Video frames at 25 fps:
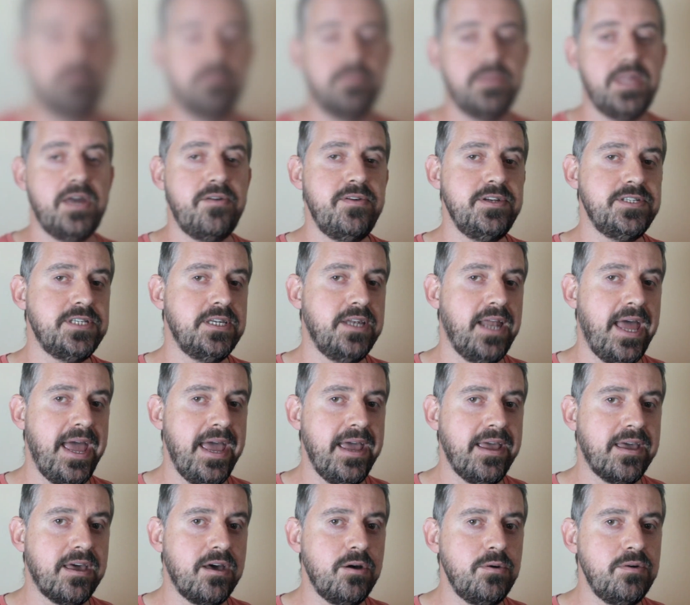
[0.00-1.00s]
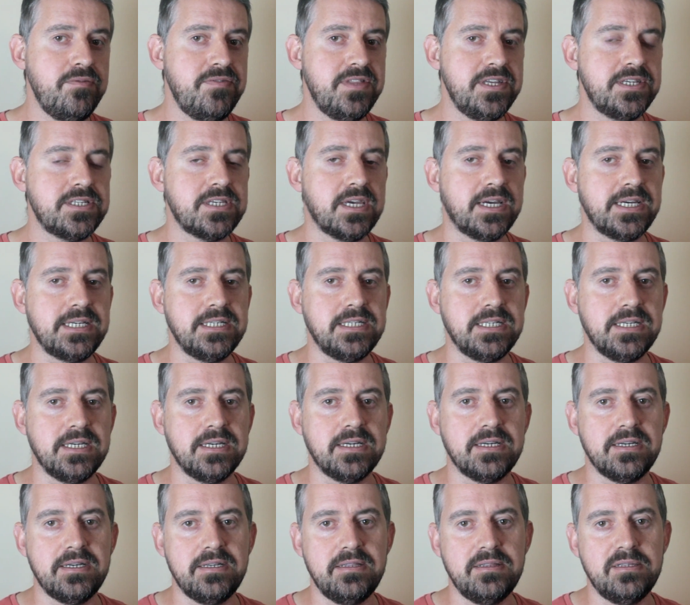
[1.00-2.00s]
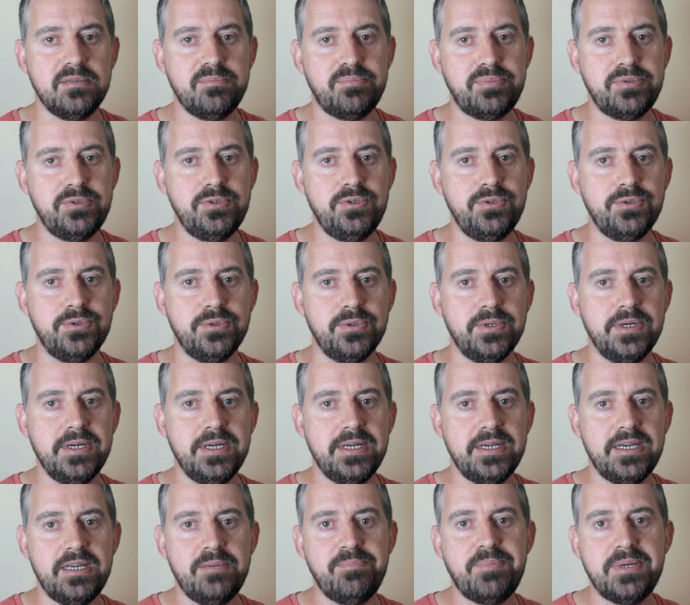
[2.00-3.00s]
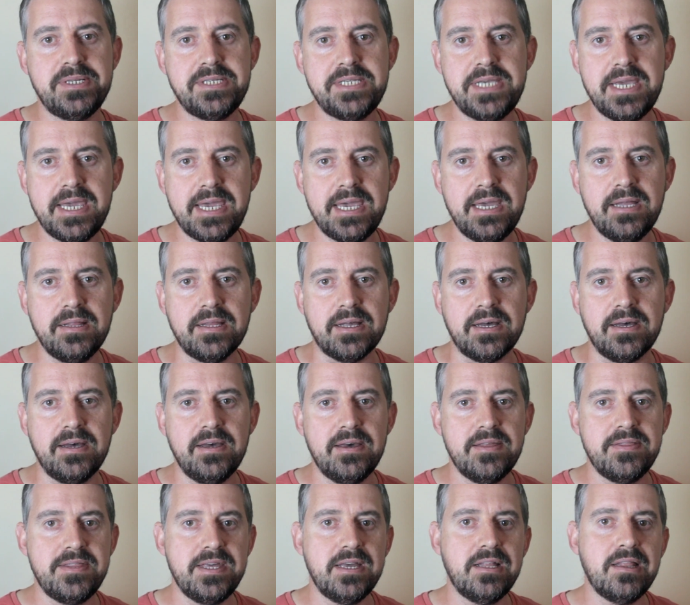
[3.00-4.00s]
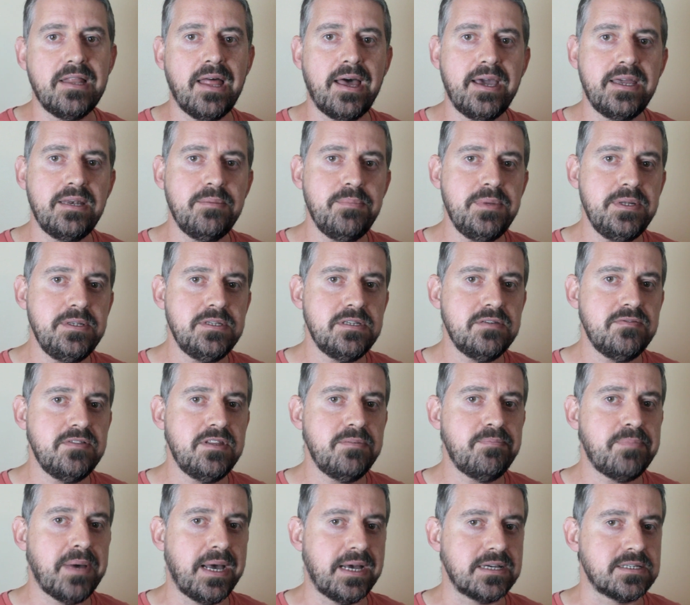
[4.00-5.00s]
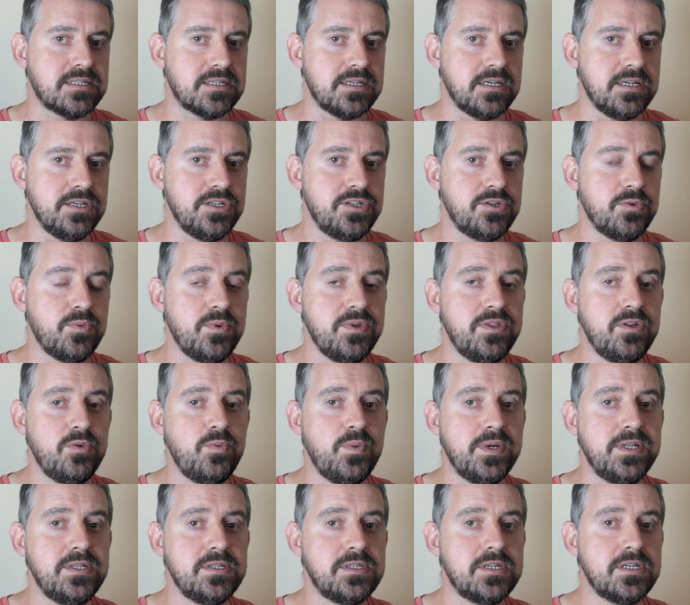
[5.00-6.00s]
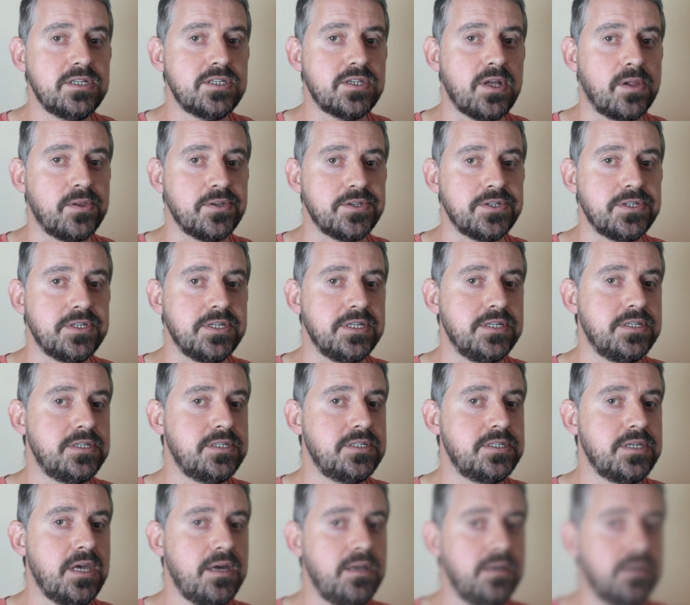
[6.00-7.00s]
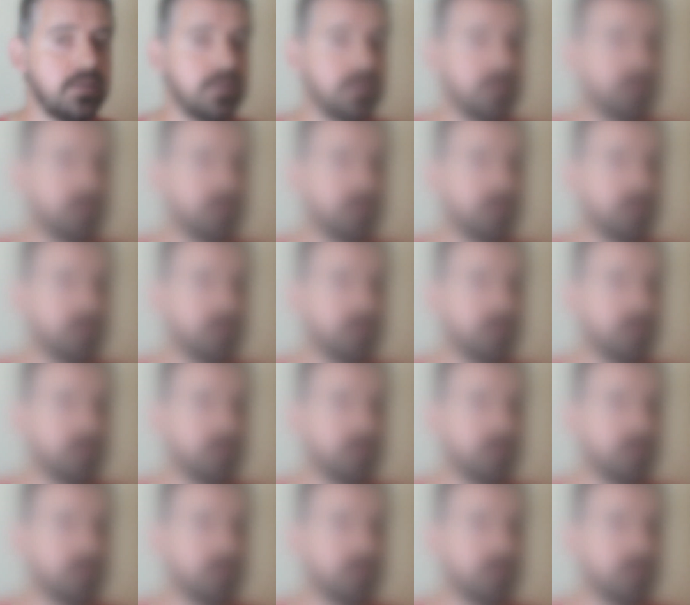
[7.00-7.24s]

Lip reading: There is an echo of this idea in the brew, in particular the alignment of the passage with the winter solstice sun.